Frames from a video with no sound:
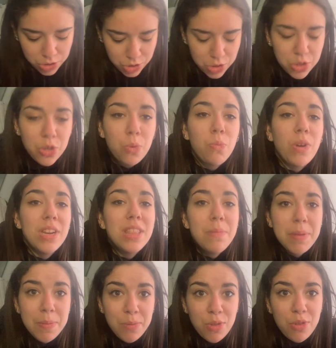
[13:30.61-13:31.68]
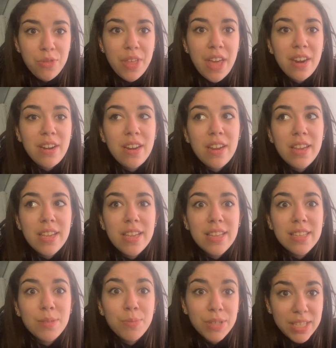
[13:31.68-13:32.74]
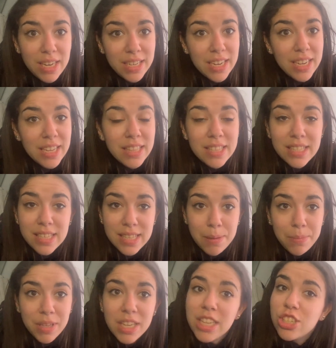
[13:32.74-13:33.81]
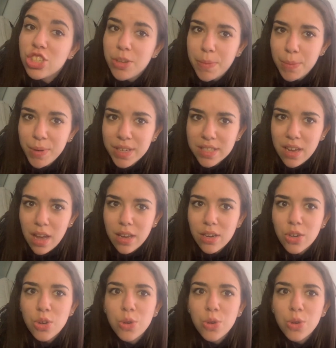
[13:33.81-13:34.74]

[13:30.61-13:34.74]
So one of the people that is presenting in this assembly is Jimmy Prescott,